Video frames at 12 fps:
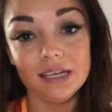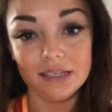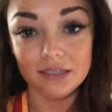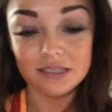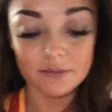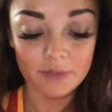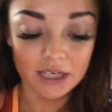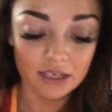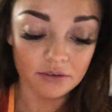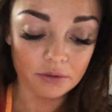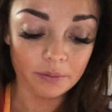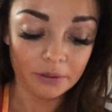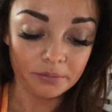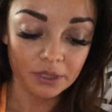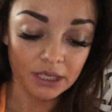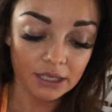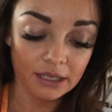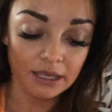in the Dominican
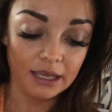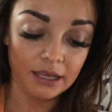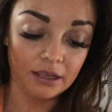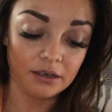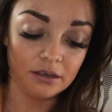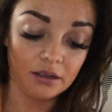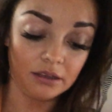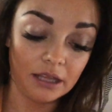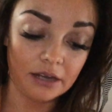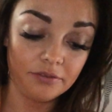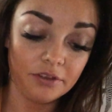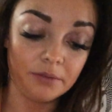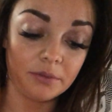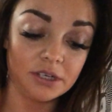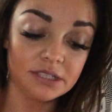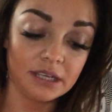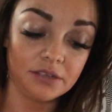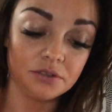Republic, and a lot of them are
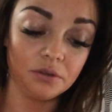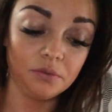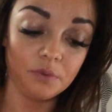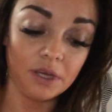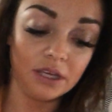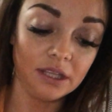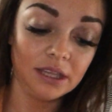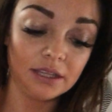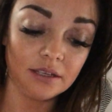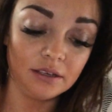scheduled with